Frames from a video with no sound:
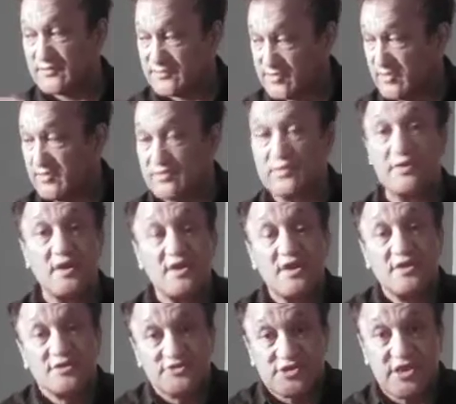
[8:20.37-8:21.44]
to
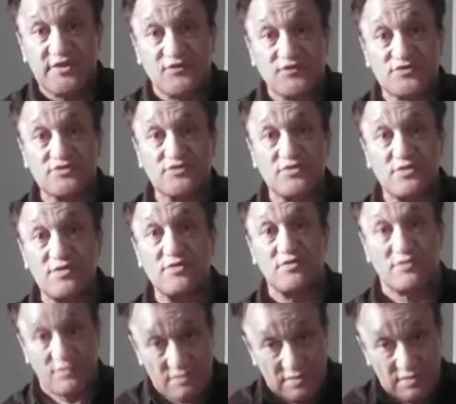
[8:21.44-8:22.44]
chiefs who